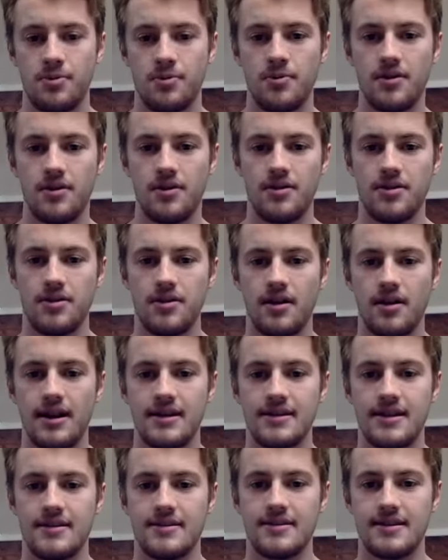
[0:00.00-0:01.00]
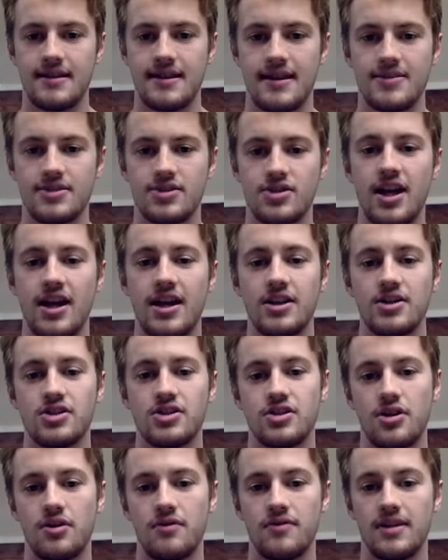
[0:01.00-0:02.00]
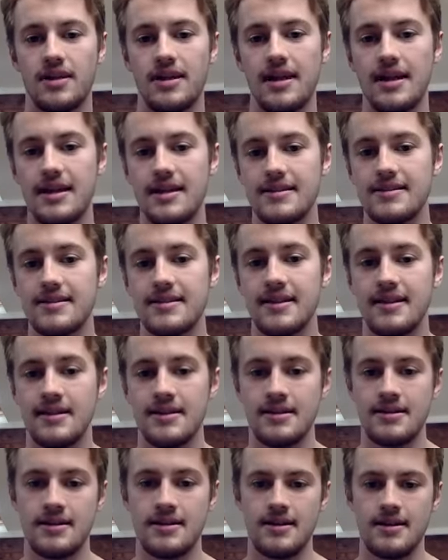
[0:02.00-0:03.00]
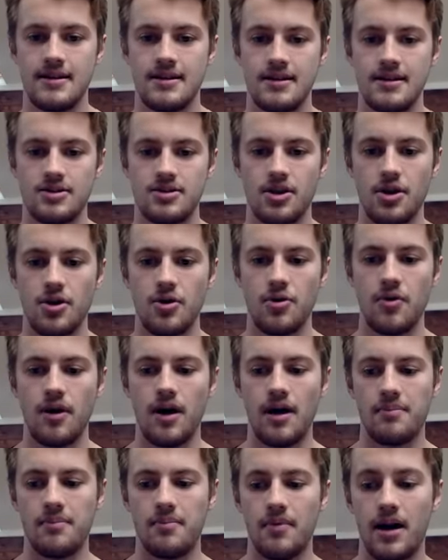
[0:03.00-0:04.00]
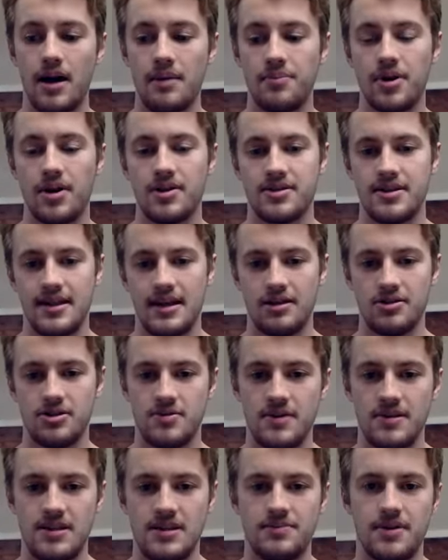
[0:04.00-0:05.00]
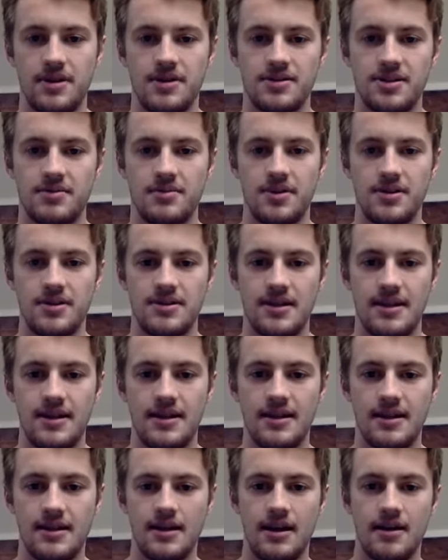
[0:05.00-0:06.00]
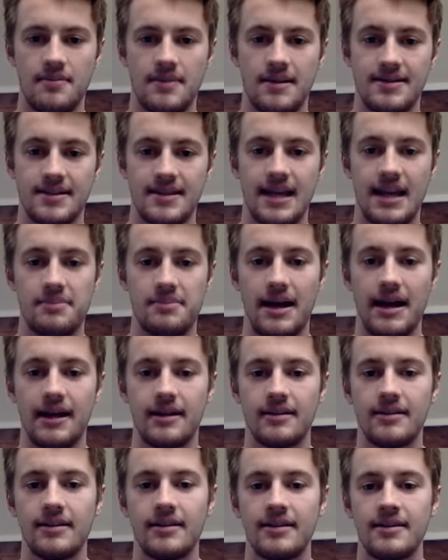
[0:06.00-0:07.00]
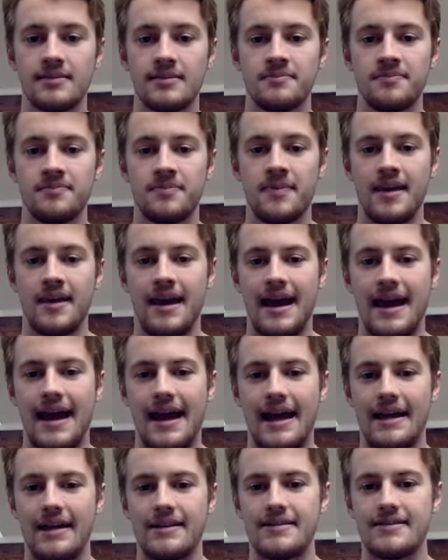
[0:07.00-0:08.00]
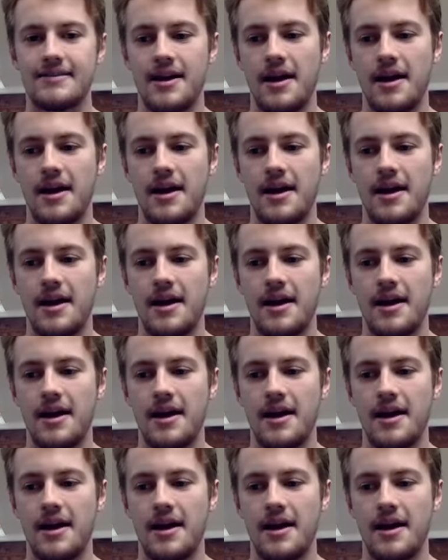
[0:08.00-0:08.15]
with identity has changed over the years. So I'm part of the LGBT+ community as a gay man, and